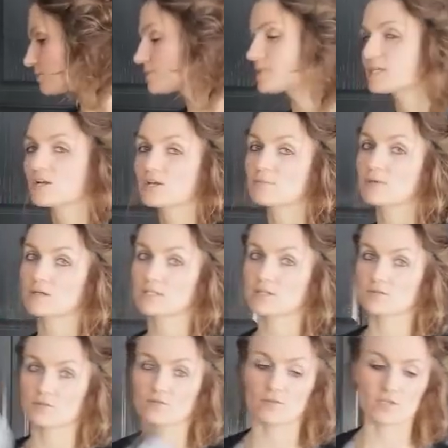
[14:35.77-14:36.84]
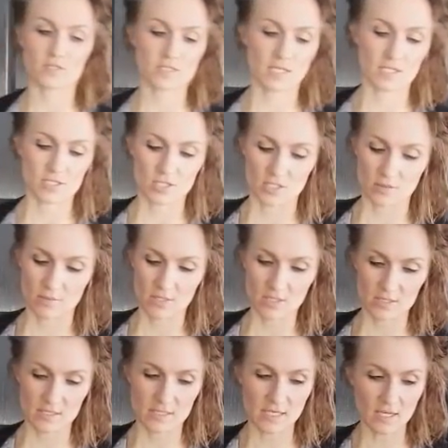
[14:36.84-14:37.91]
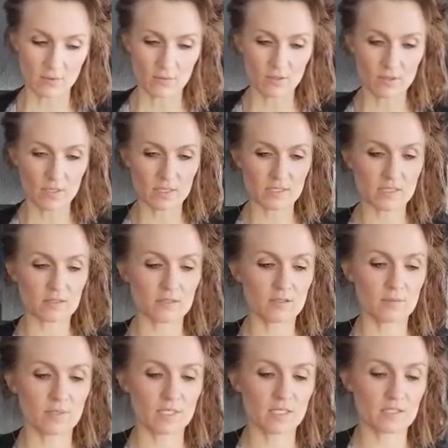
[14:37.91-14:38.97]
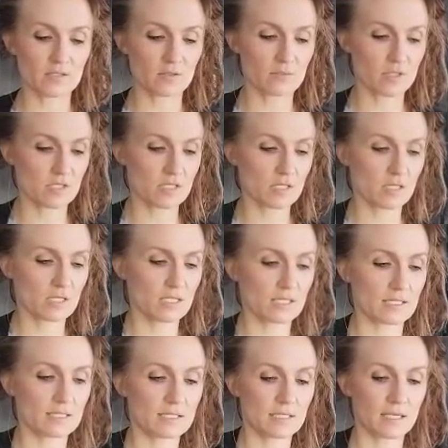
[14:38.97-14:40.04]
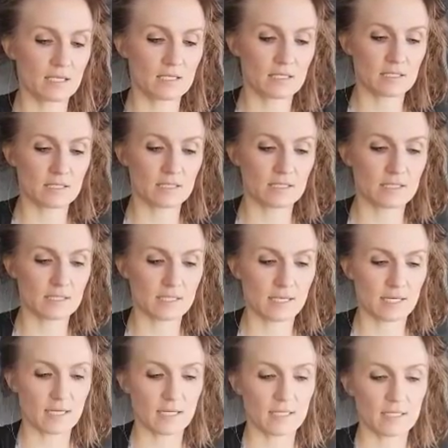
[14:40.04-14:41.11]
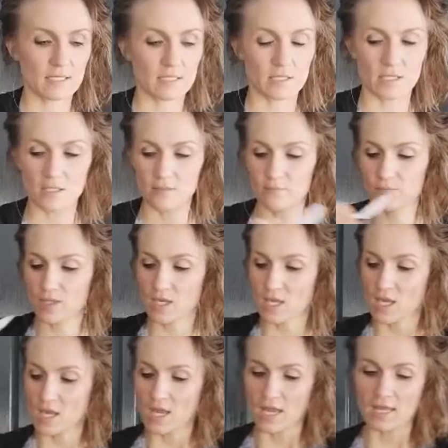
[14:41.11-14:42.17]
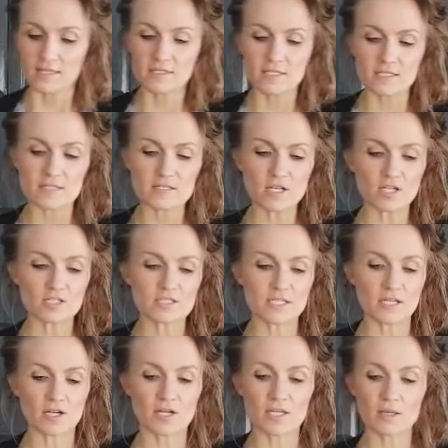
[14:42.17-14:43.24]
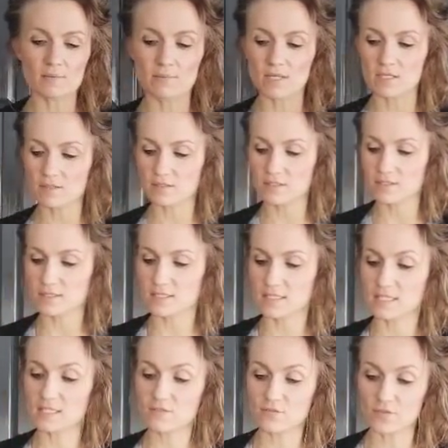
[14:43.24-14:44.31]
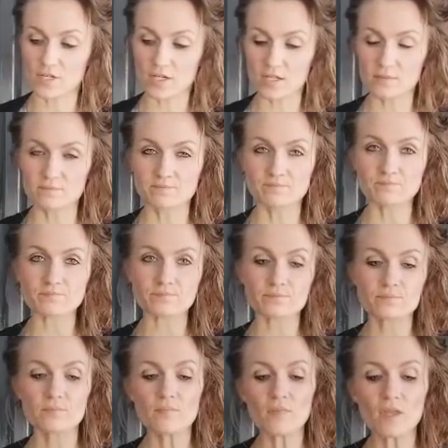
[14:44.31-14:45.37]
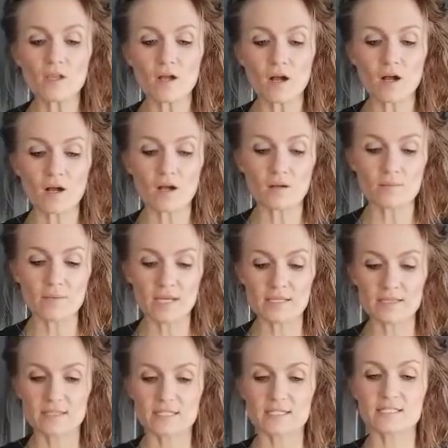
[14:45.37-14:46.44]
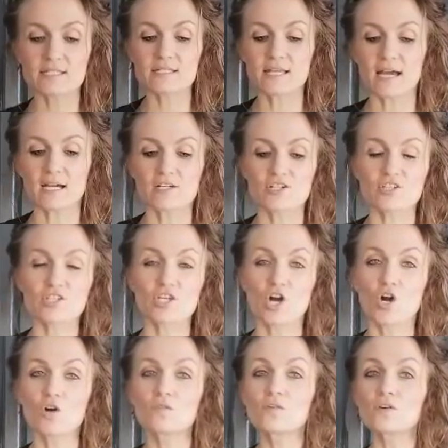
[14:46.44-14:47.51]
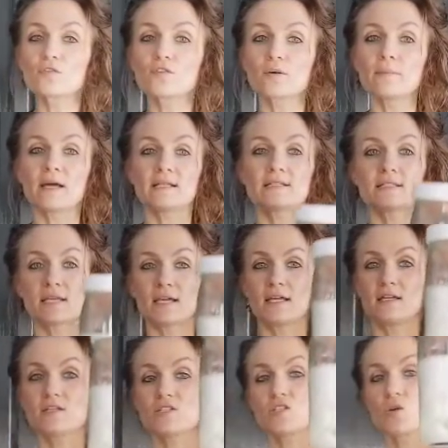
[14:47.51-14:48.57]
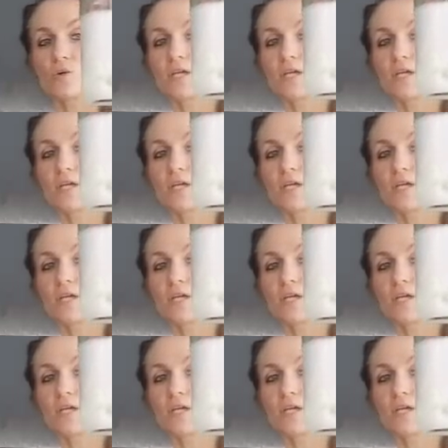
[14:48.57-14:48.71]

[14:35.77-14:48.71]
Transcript: dairy milk kefir first, actually, because that one is a little bit, so I'm just going to kind of set this aside here. And this is our dairy milk kefir. And this is actually over fermented. So